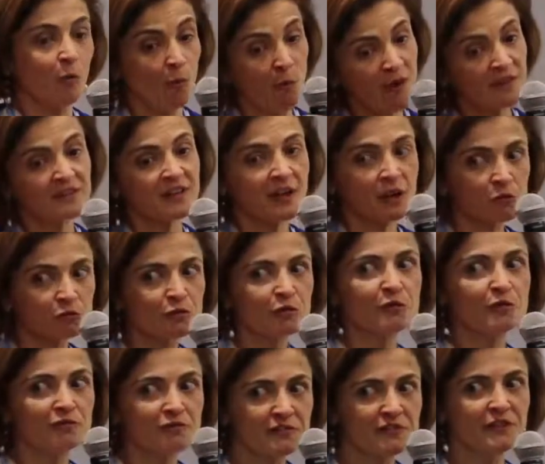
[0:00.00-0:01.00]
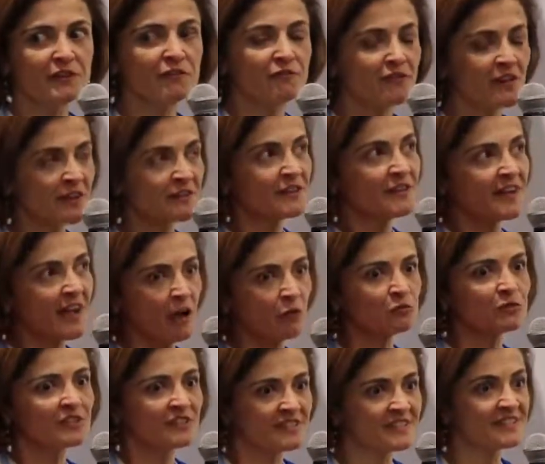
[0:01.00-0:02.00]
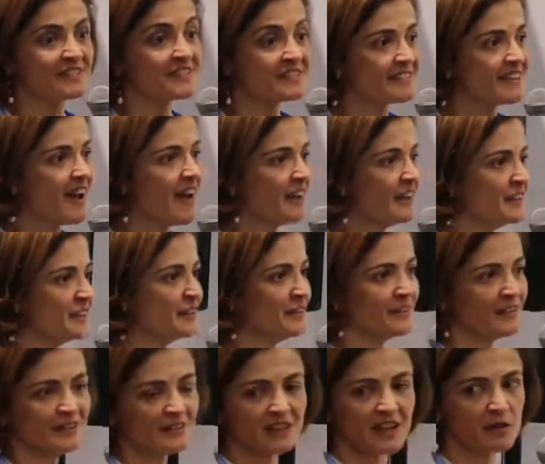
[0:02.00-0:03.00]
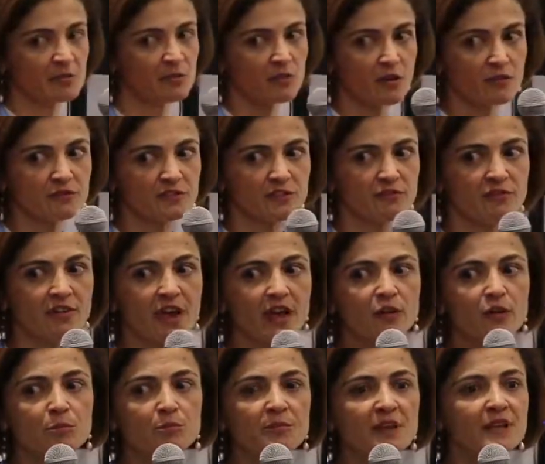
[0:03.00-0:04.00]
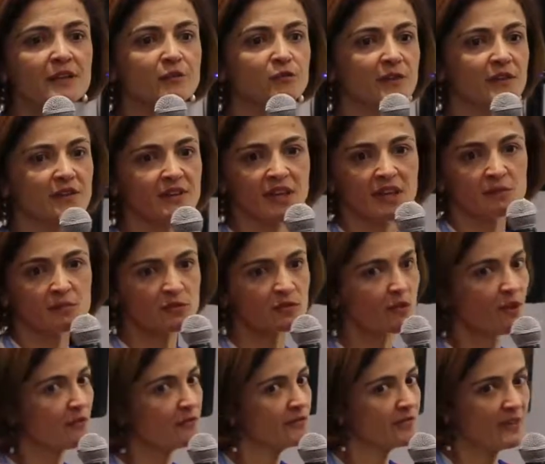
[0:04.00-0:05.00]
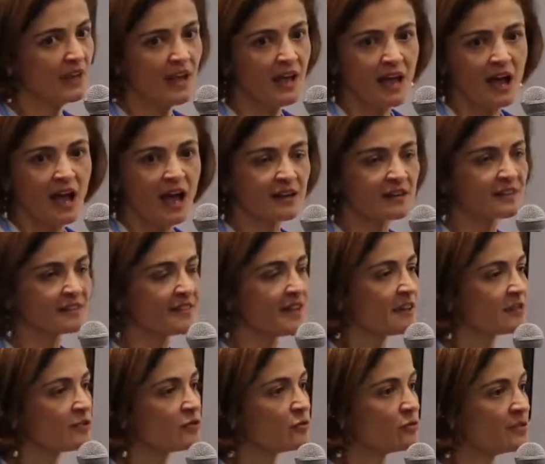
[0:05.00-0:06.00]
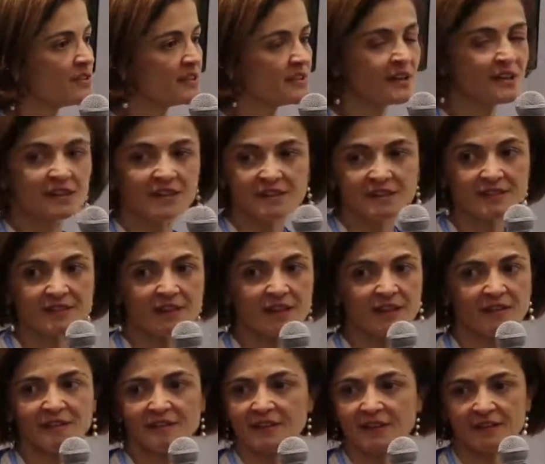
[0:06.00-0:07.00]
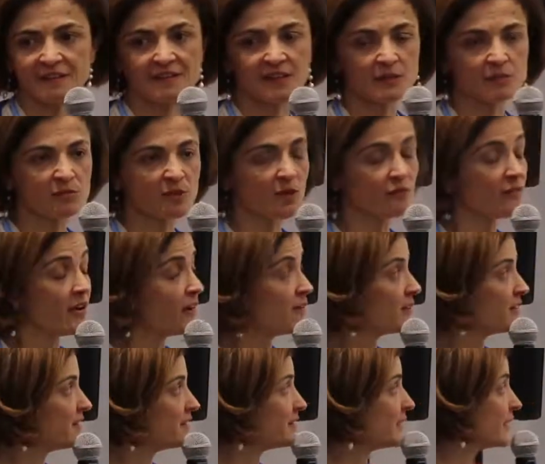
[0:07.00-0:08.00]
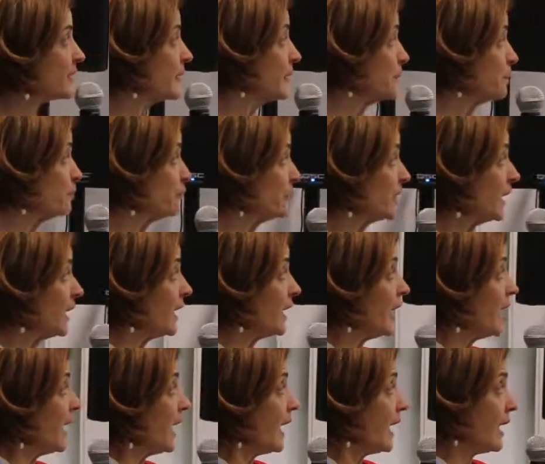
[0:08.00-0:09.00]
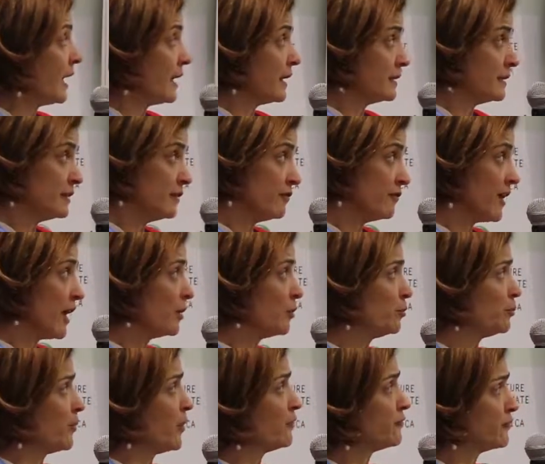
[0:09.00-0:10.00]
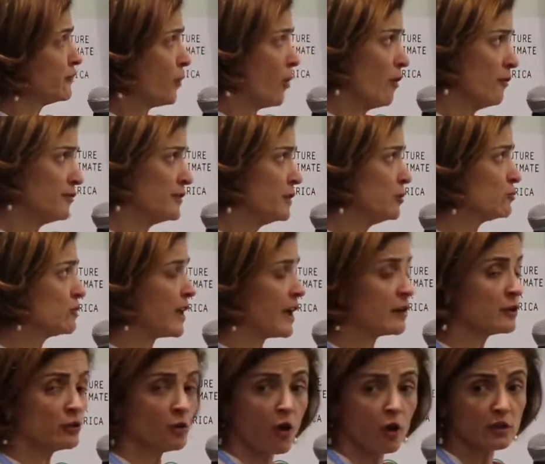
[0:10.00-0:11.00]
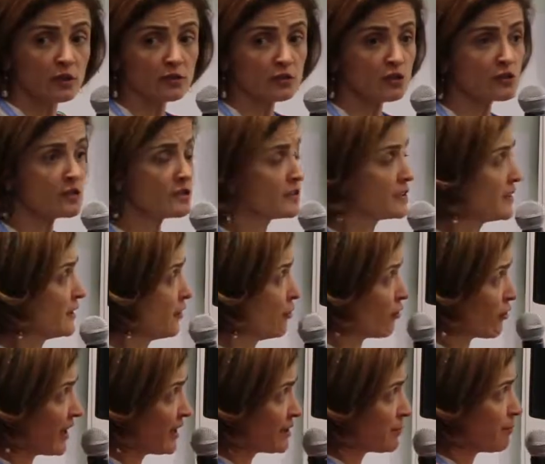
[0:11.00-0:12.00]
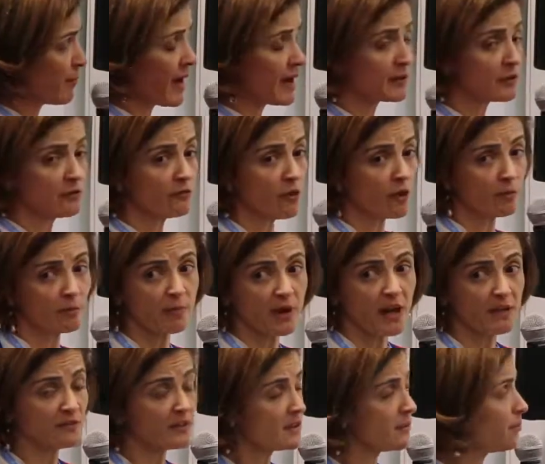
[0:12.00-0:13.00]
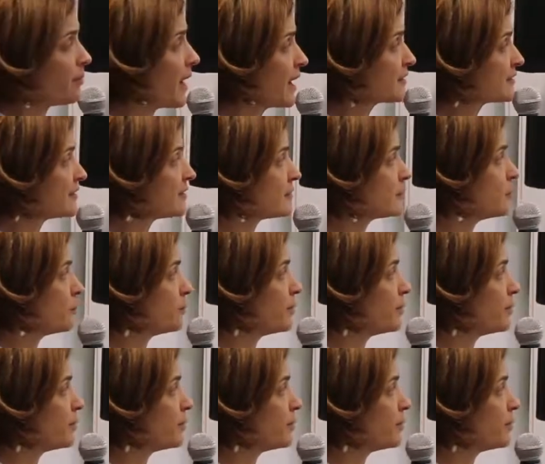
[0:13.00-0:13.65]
one country with different countries inside, in terms of development, in terms of access to things, and in terms of everything. And development of new technologies, great part for private parts to